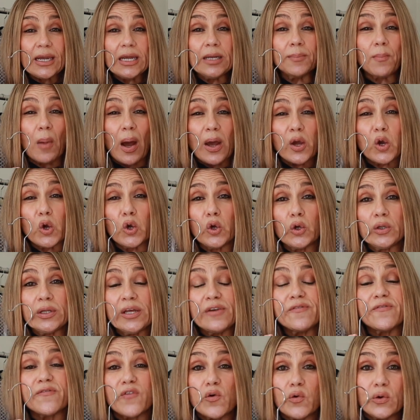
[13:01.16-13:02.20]
in my early
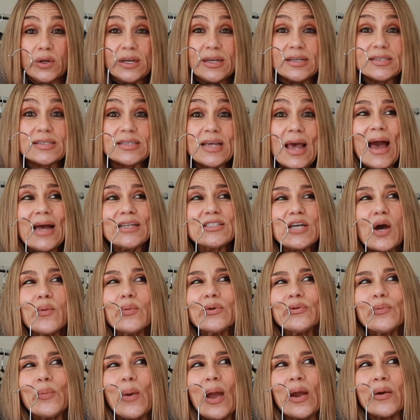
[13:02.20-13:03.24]
40s, and I
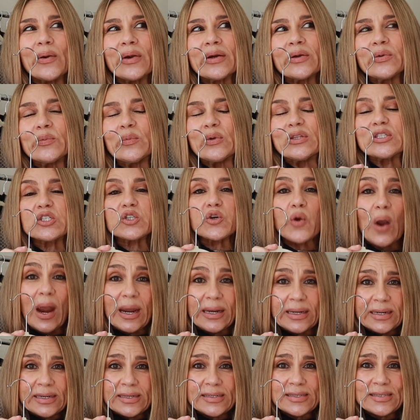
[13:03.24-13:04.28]
would wear it with
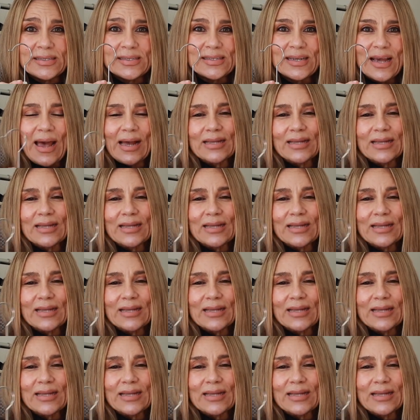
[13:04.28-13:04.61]
trainers